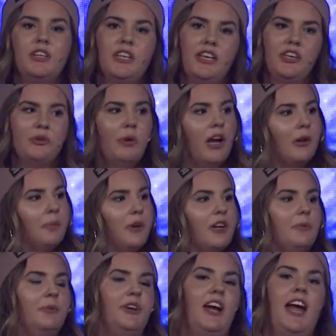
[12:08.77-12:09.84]
like you want to put
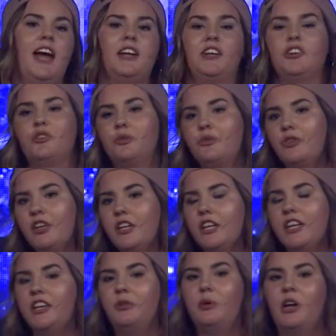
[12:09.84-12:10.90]
up your hand and you feel
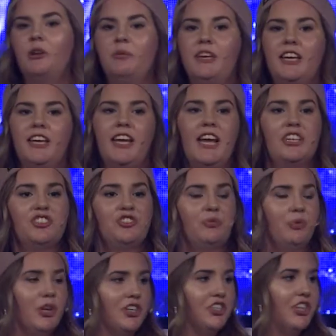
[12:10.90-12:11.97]
like you want to be engaged in
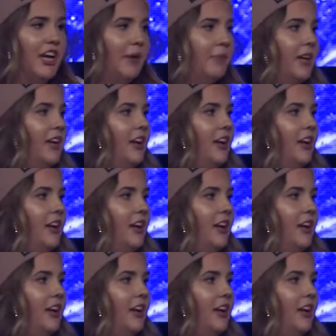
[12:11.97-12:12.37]
worship,